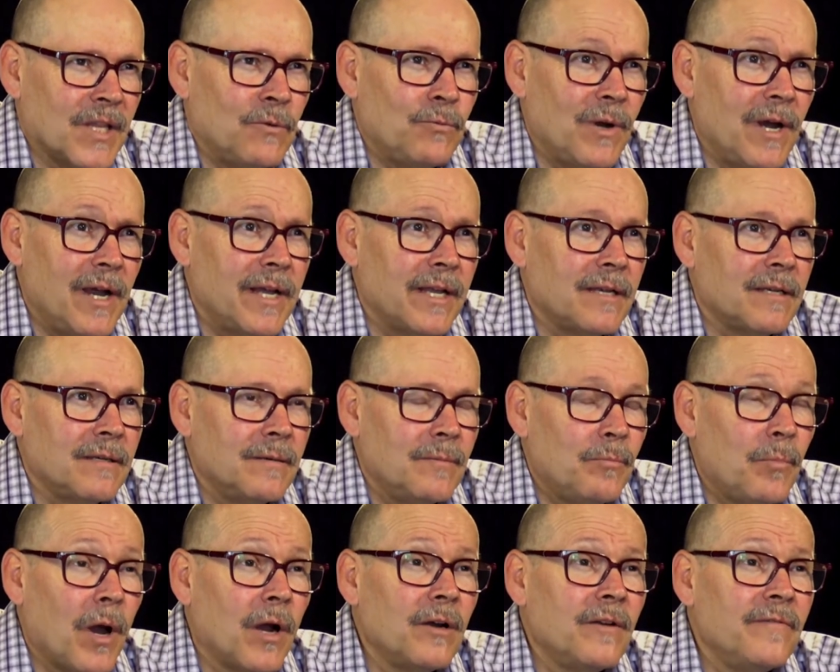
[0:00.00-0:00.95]
Right.
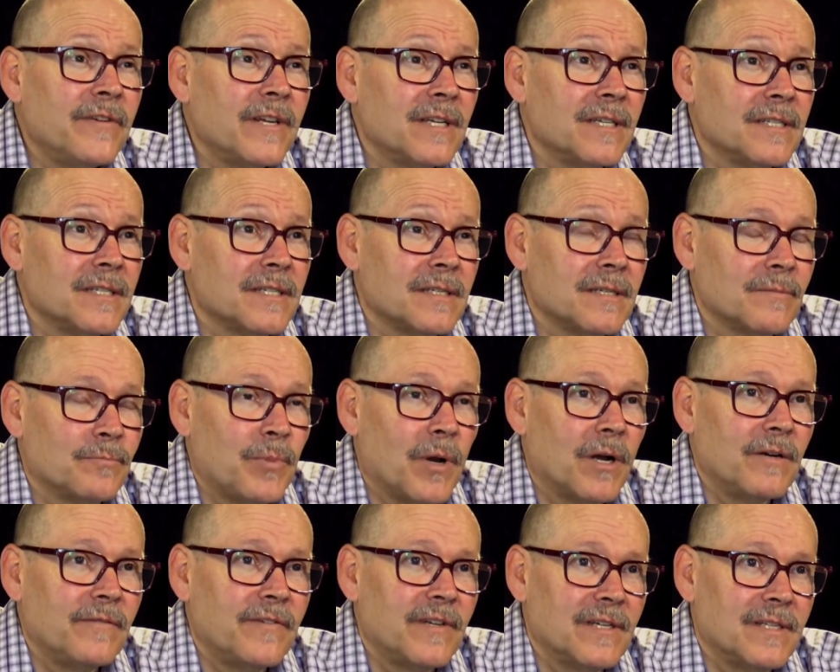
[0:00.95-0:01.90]
Part of it is
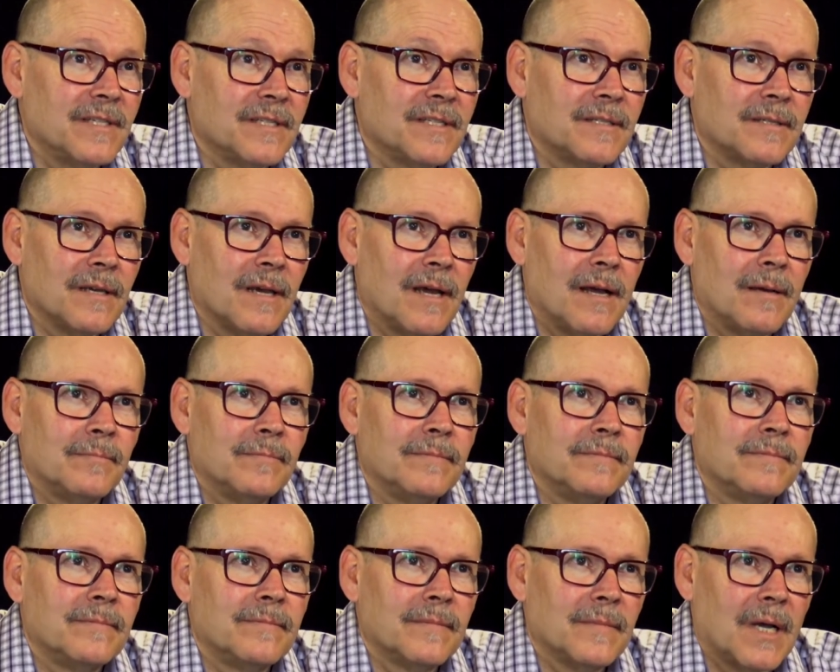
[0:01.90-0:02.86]

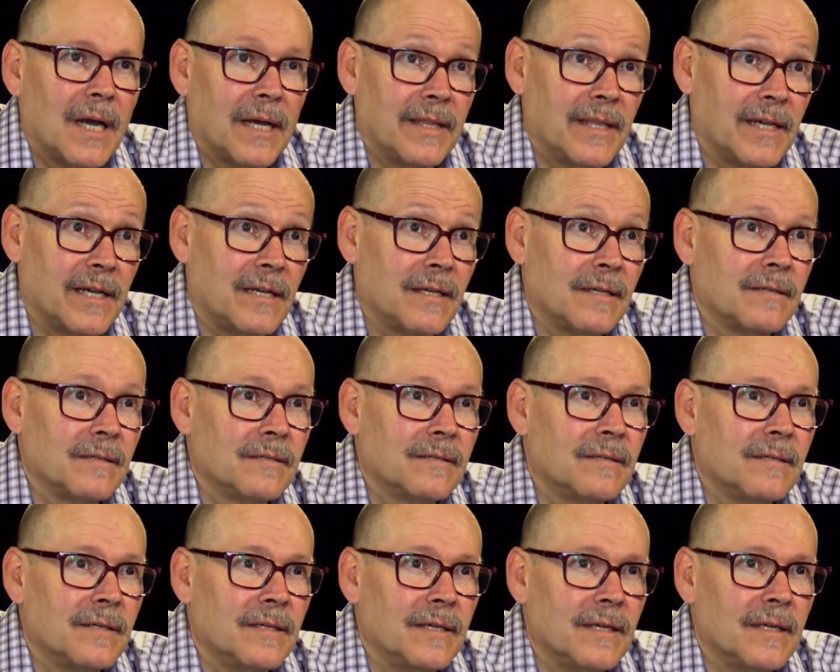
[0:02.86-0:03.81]
I think,
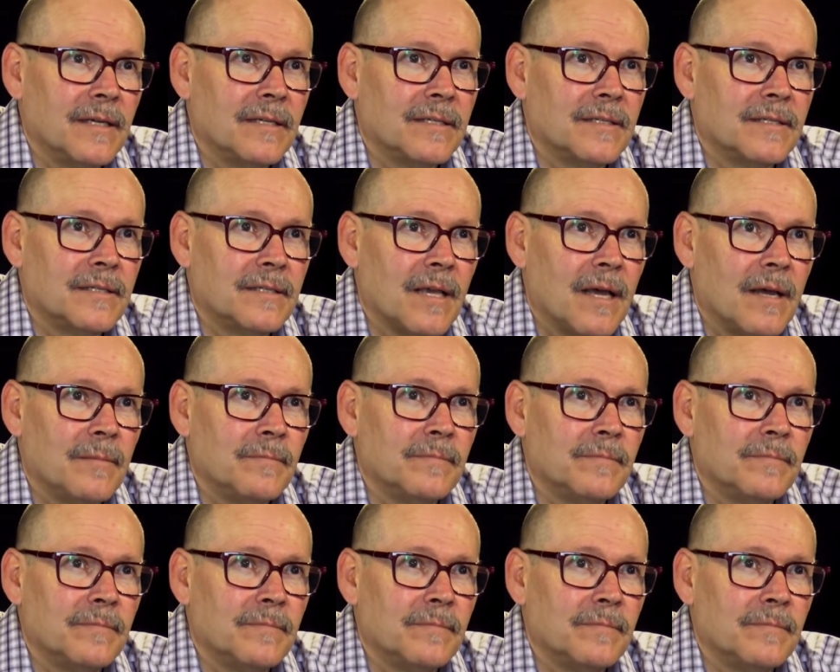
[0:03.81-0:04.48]
is,